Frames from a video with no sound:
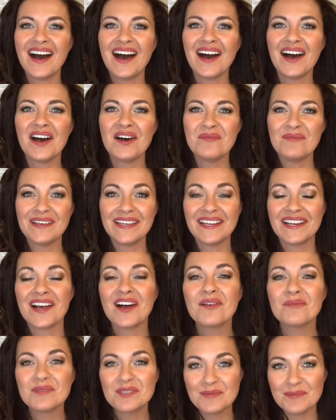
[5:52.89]
it
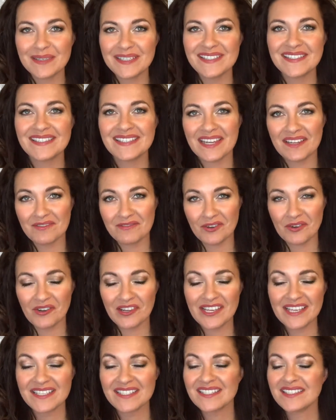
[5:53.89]
helps me stay
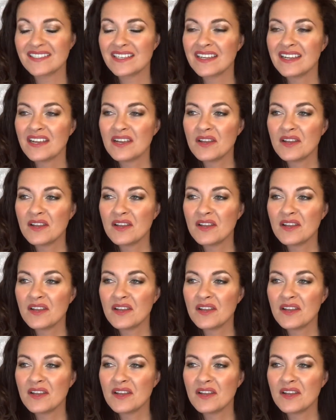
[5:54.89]
focused,